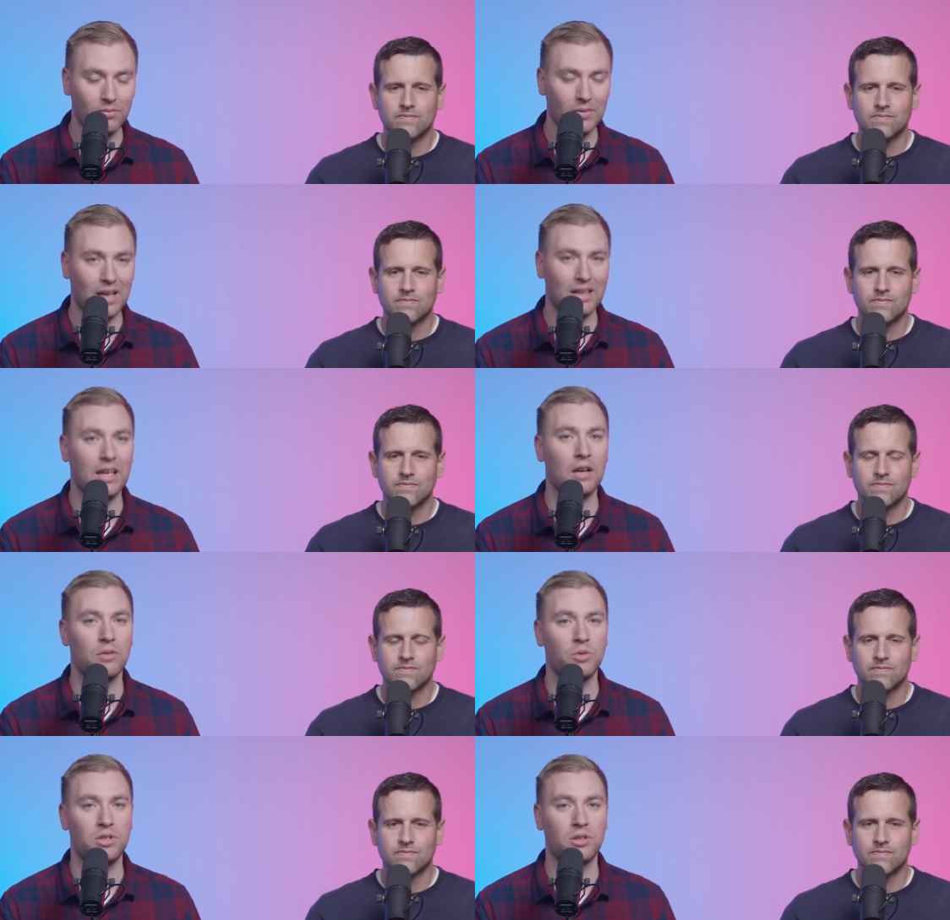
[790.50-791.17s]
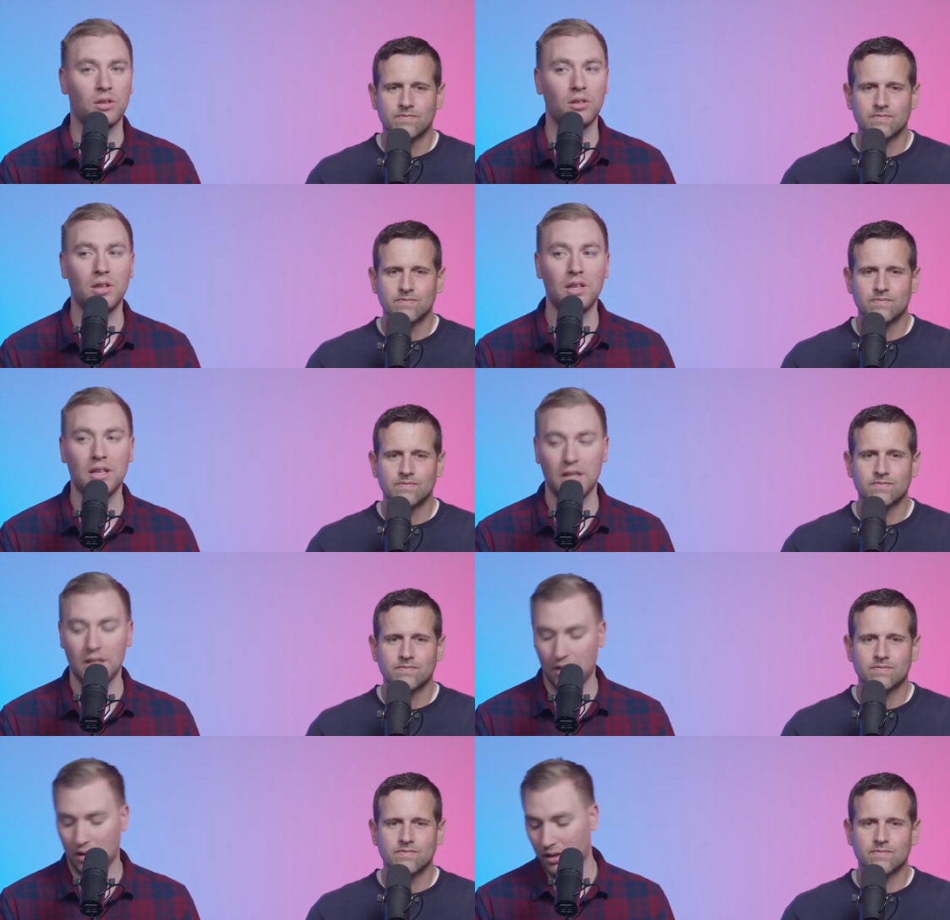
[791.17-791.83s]
Speaker 1: again, we should
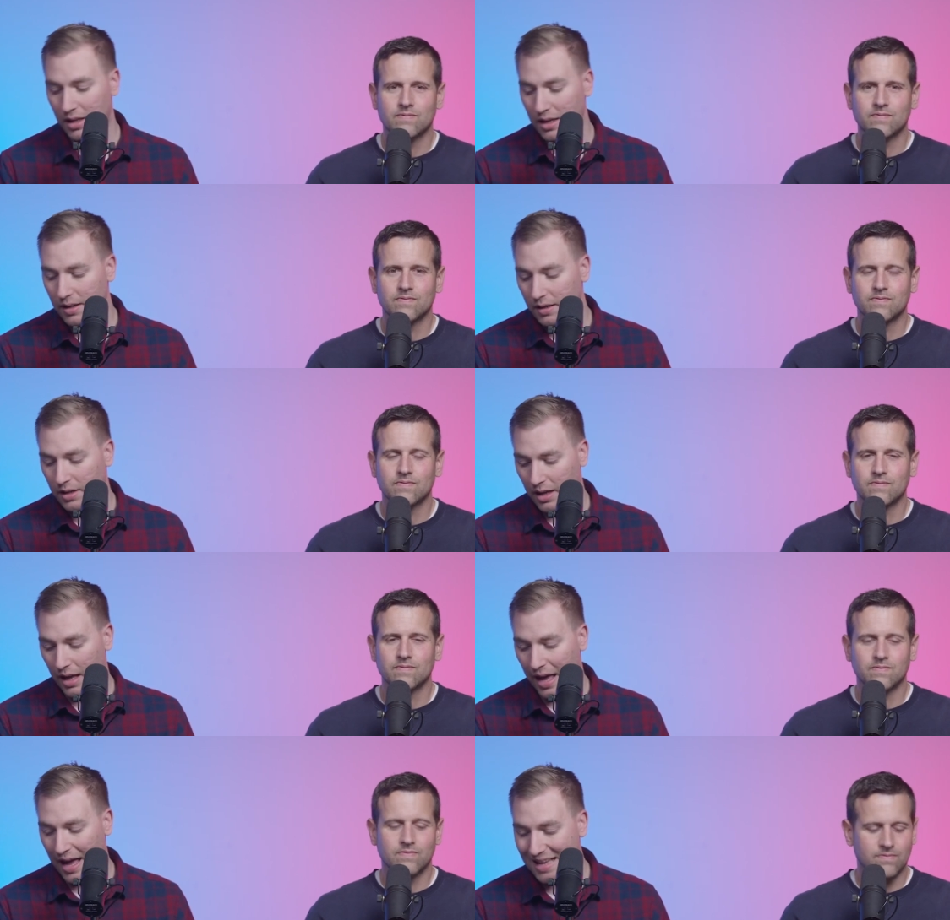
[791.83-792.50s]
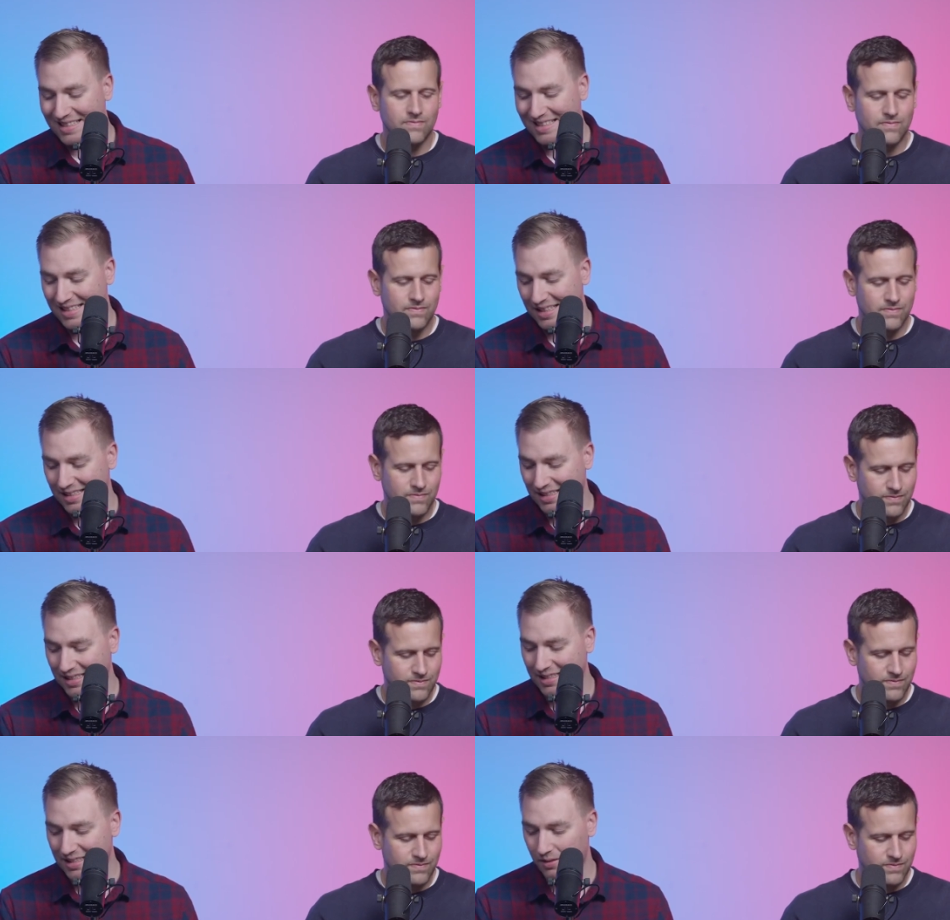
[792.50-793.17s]
lead as
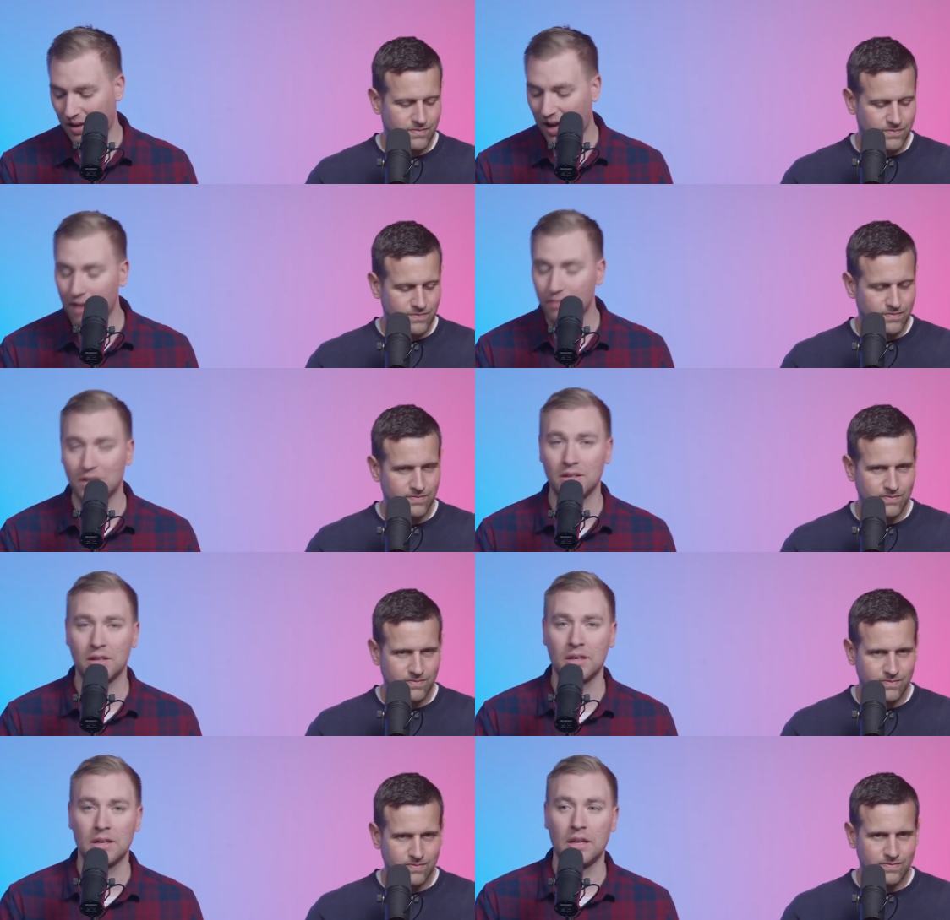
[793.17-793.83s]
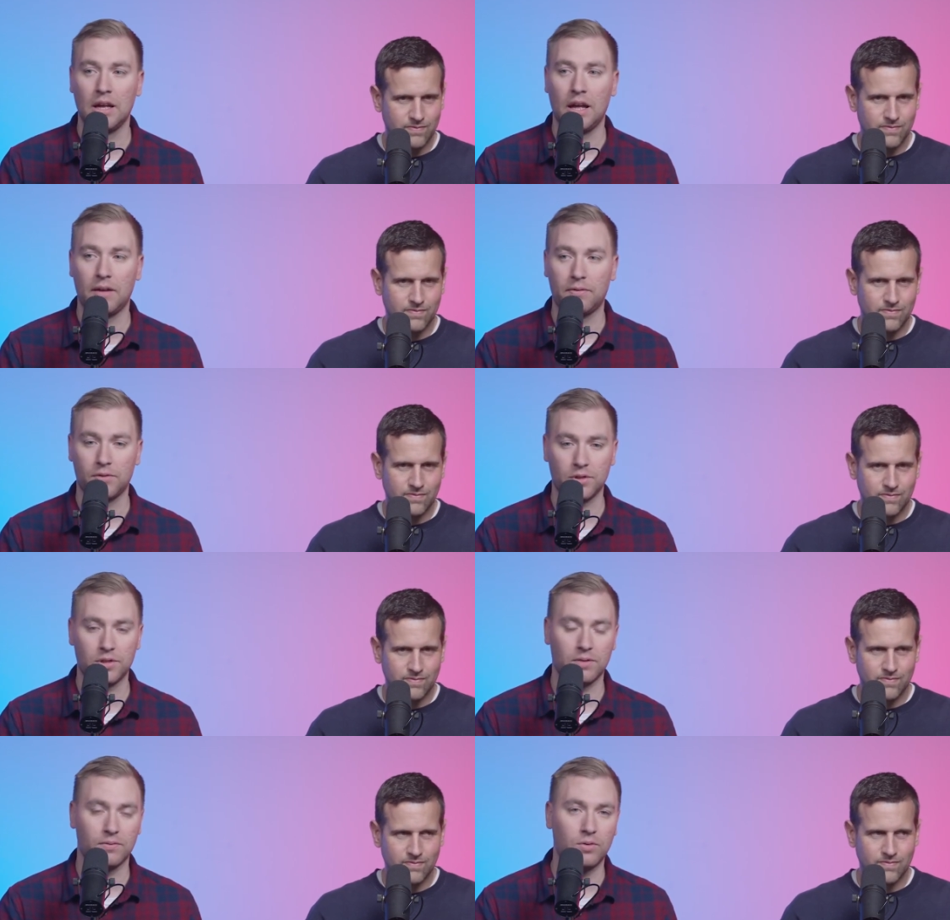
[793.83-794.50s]
citizens of heaven
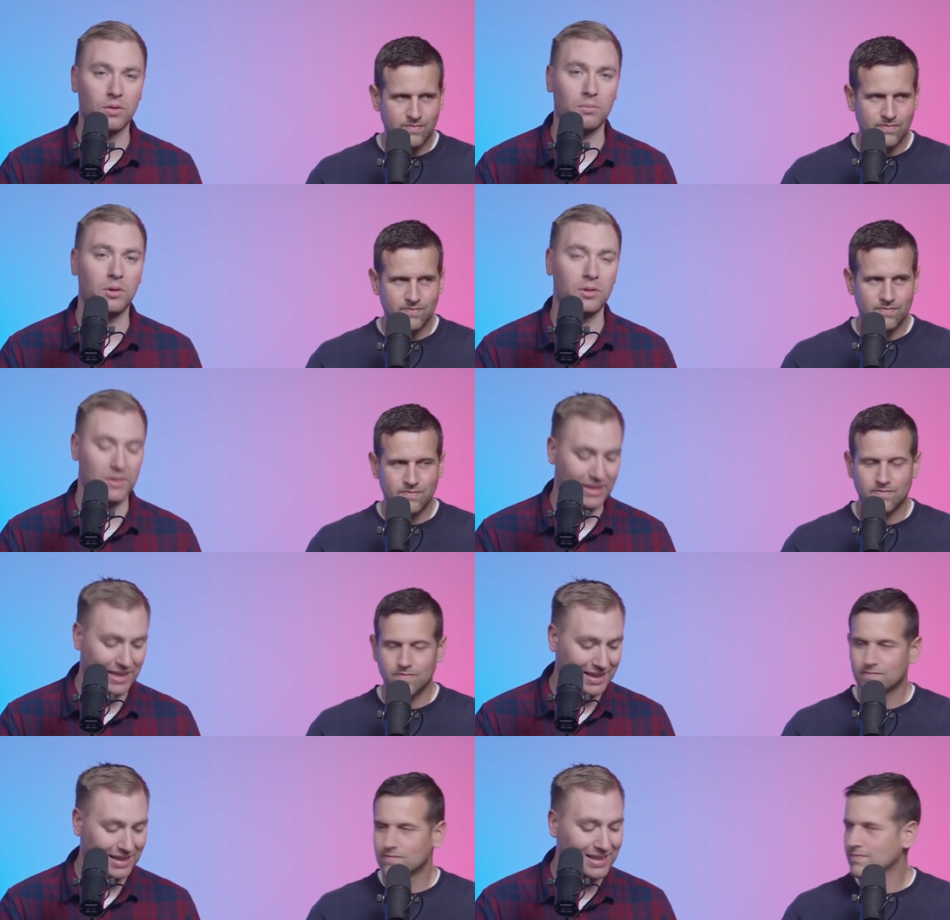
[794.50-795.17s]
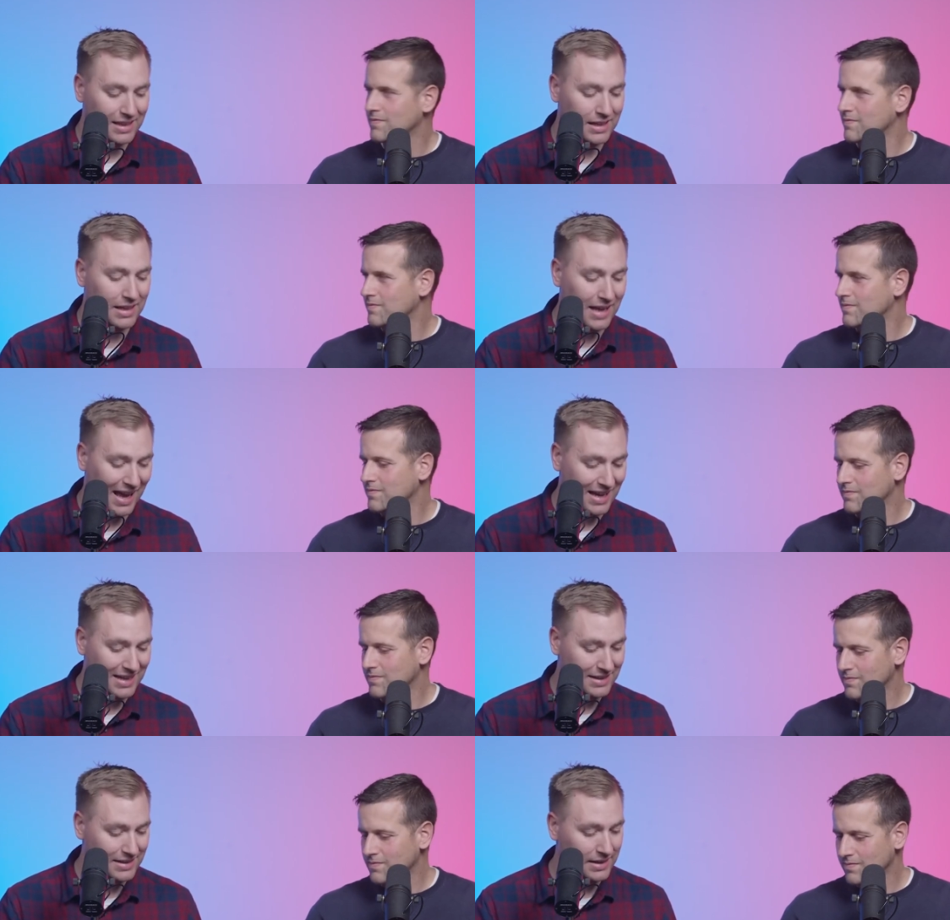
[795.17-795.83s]
first and foremost, then lead
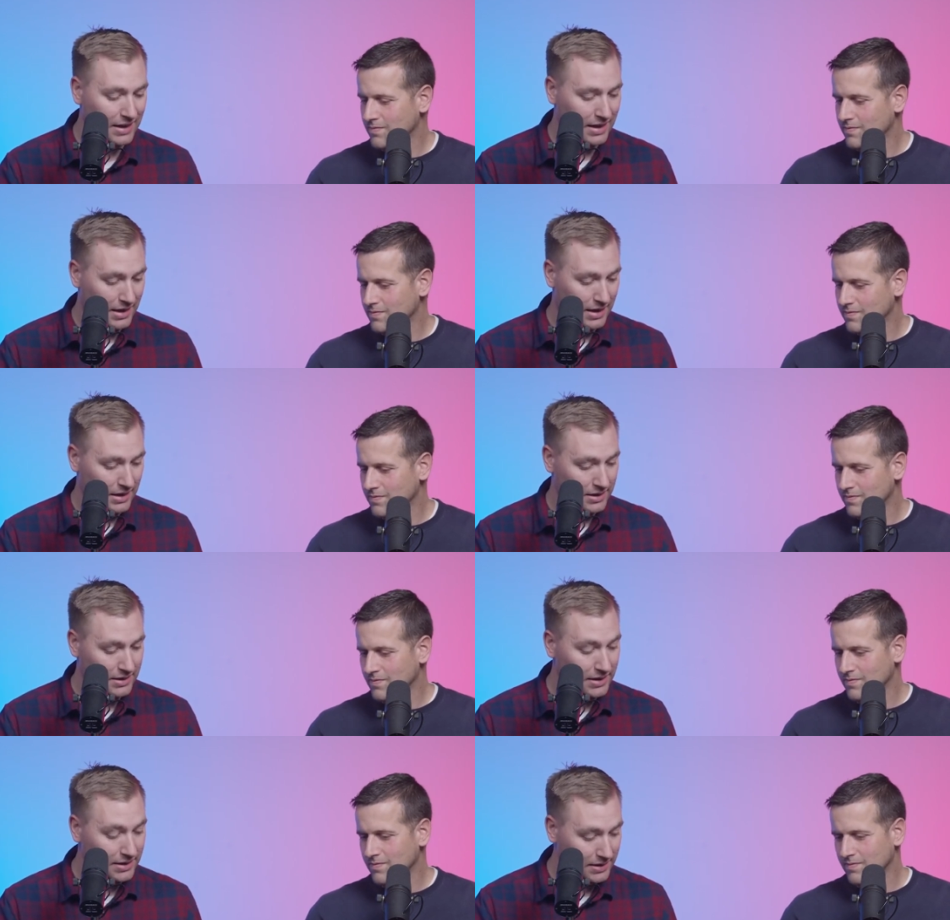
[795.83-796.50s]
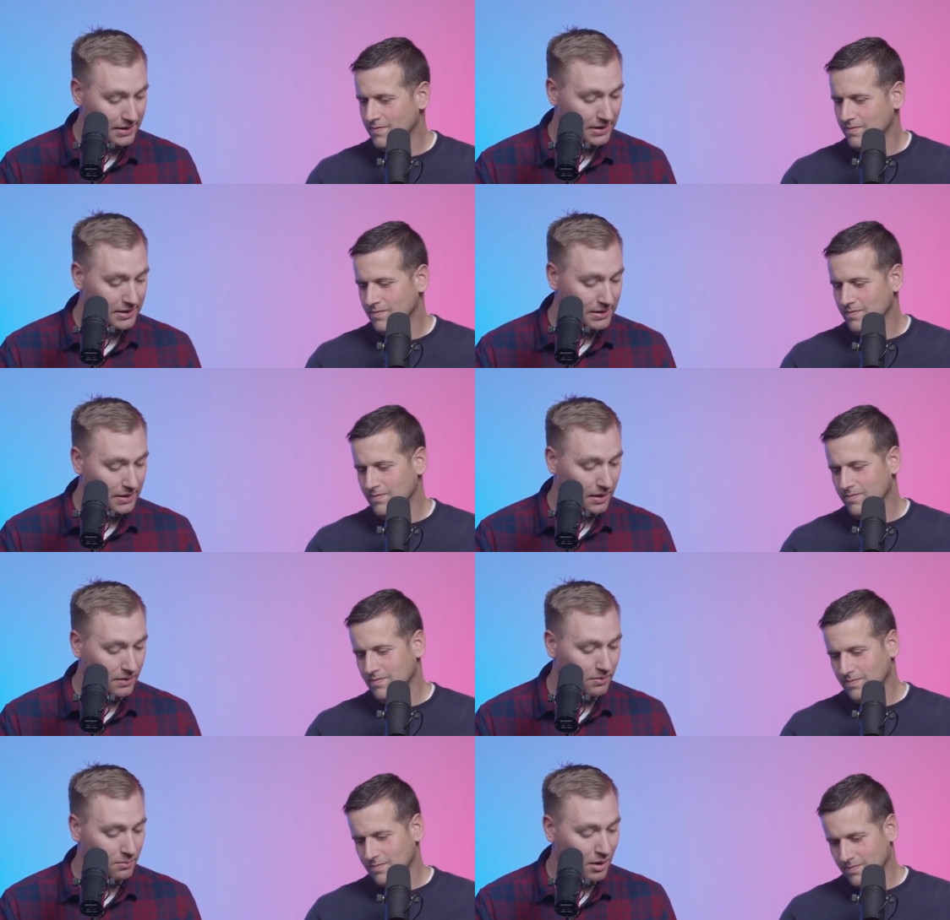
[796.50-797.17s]
as citizens
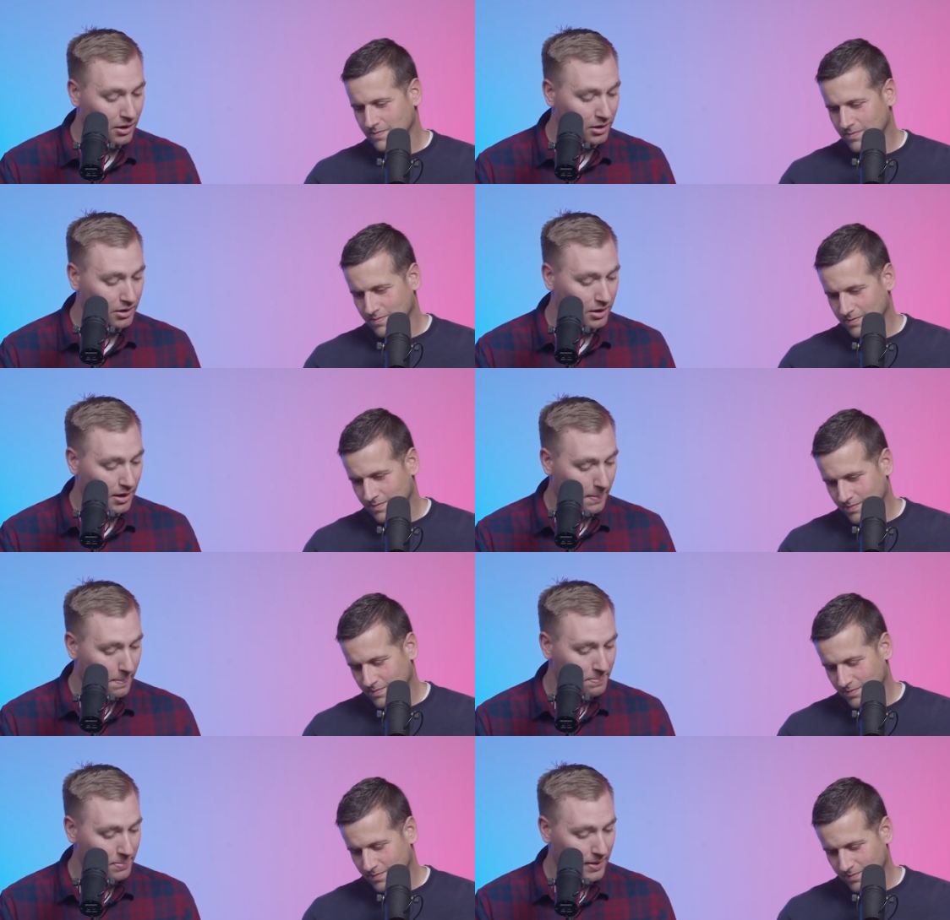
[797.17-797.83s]
of America.